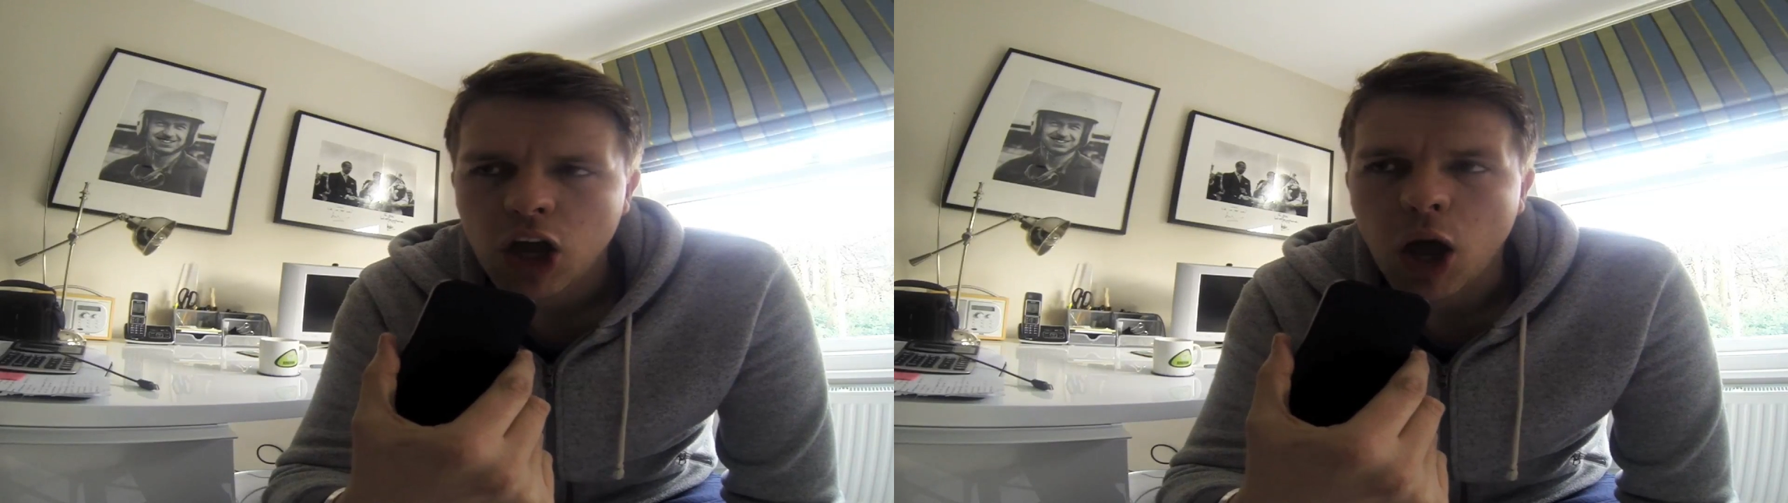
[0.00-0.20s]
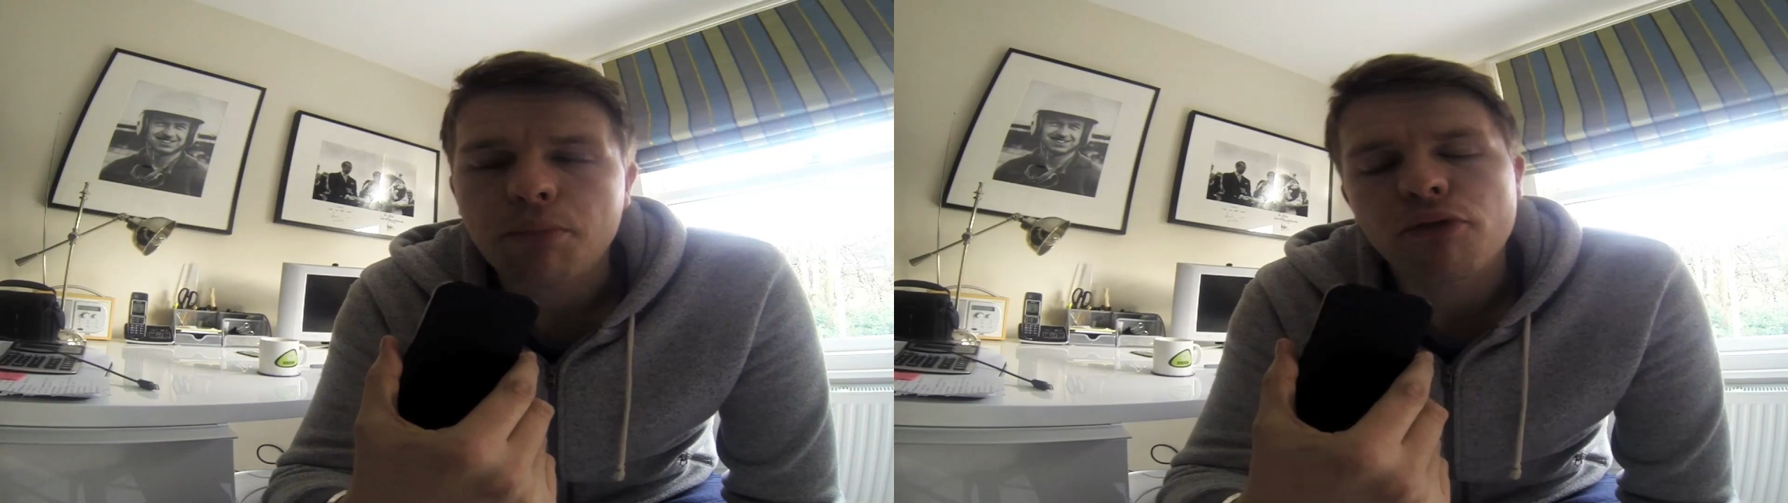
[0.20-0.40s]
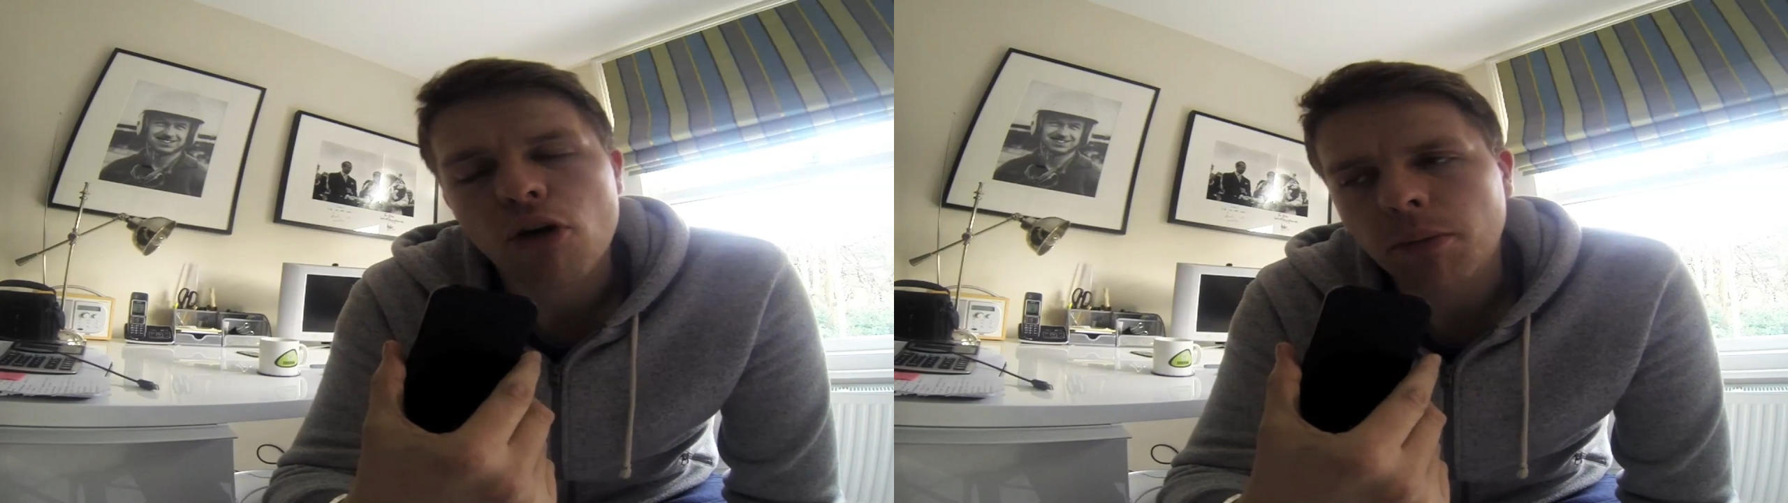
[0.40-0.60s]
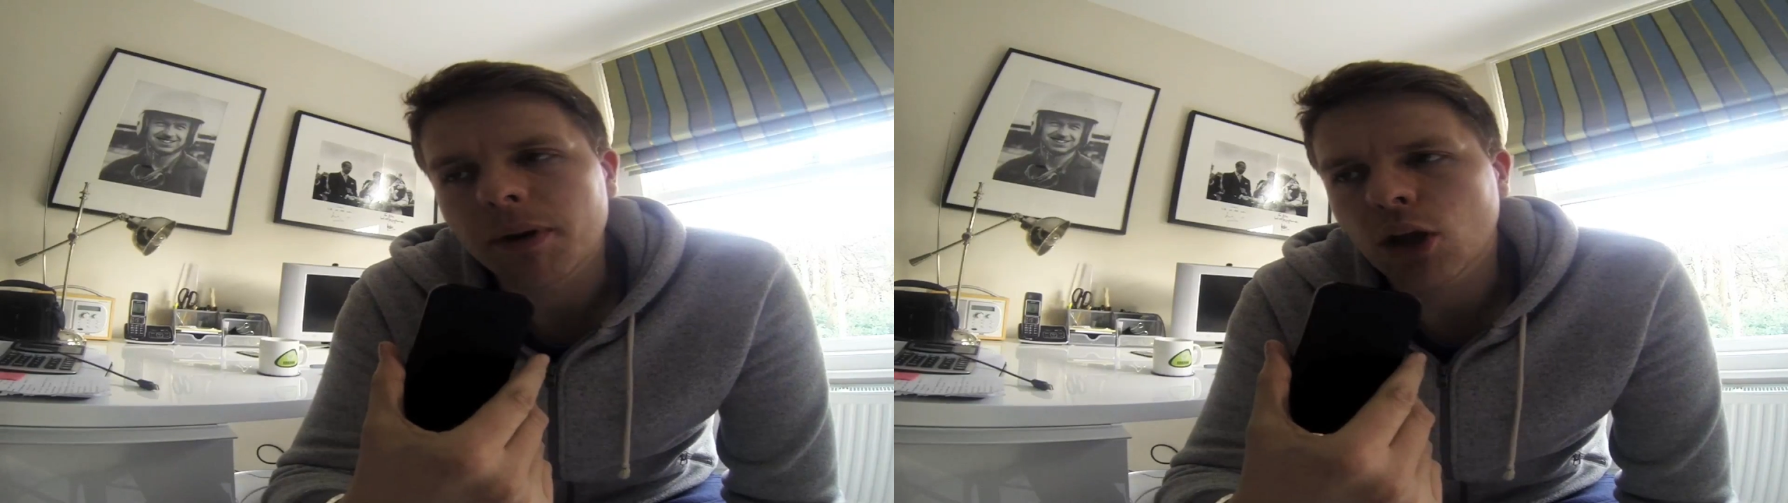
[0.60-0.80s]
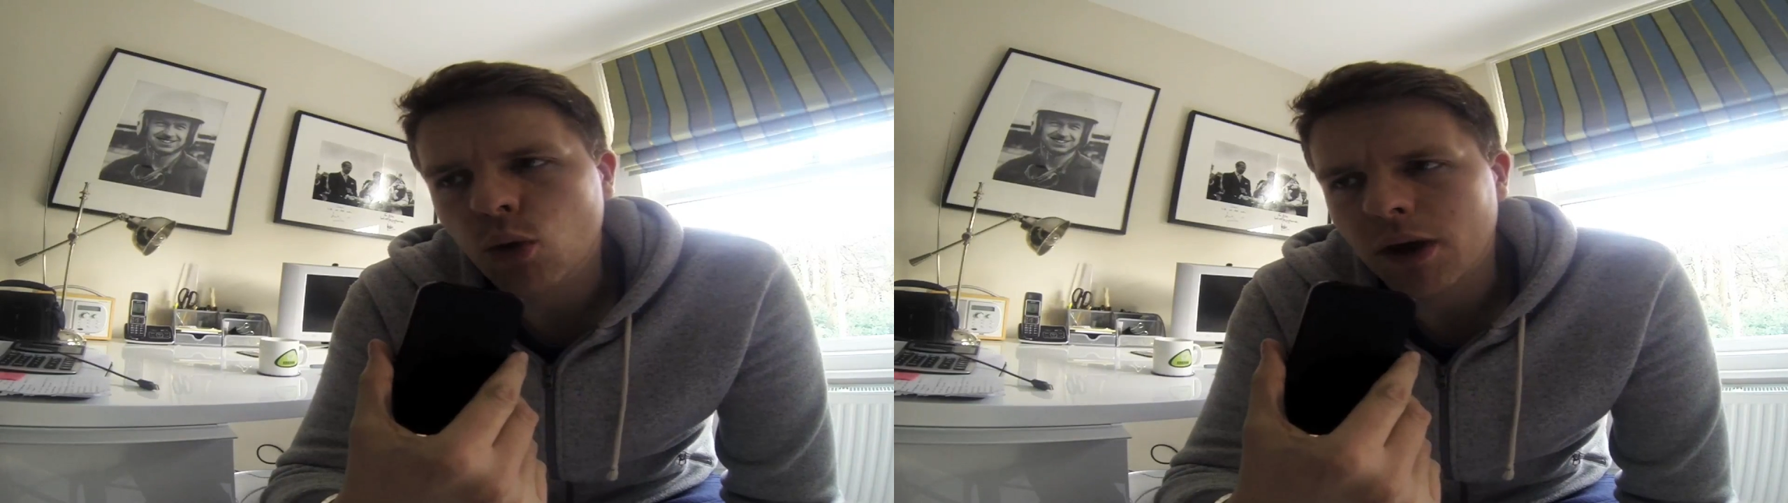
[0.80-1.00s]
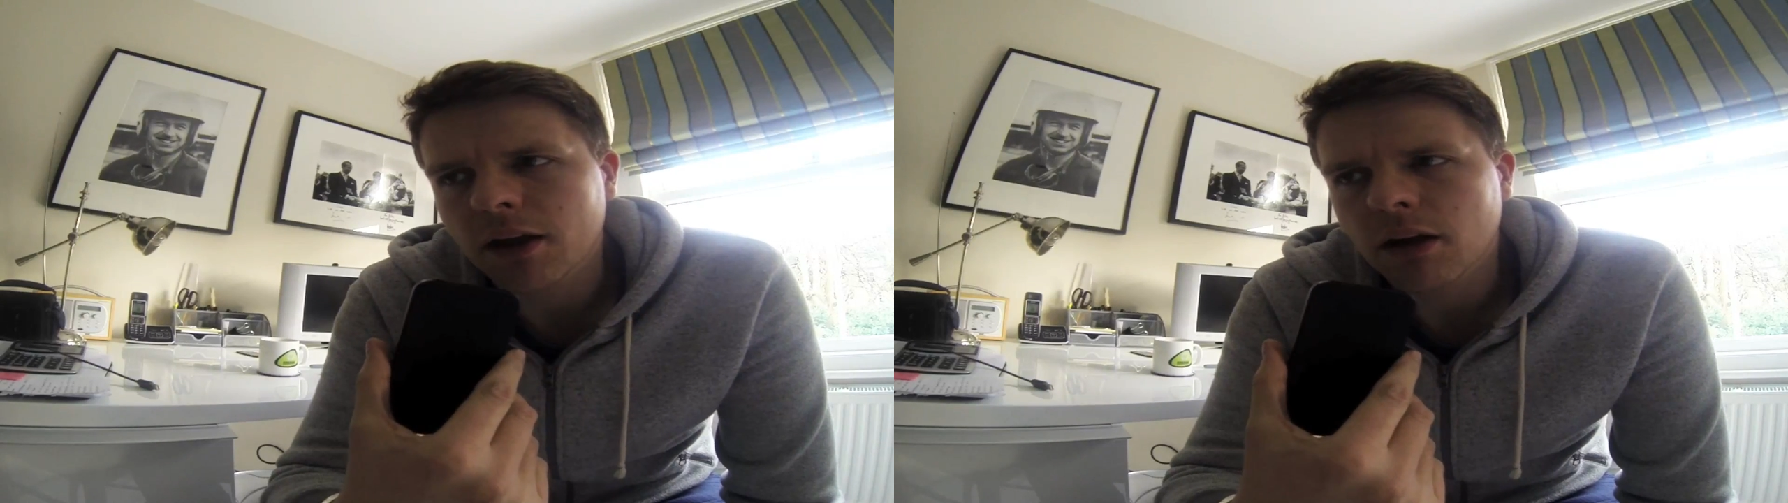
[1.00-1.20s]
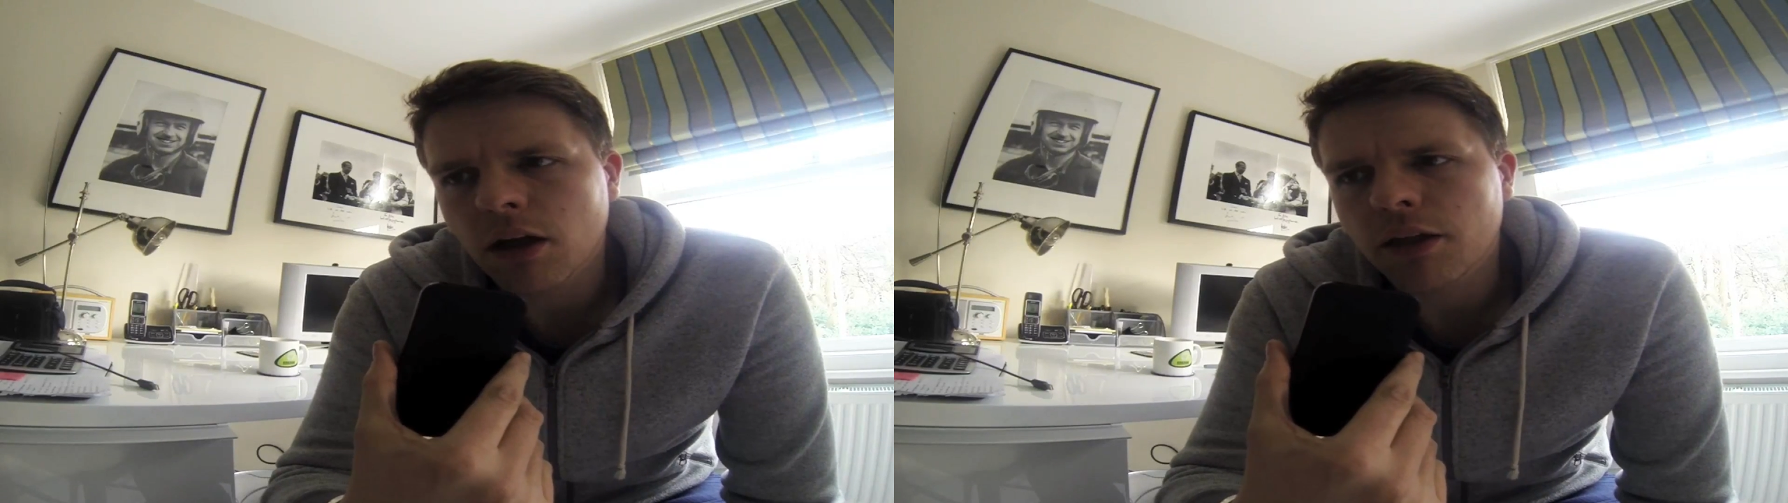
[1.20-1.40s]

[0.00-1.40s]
are probably quicker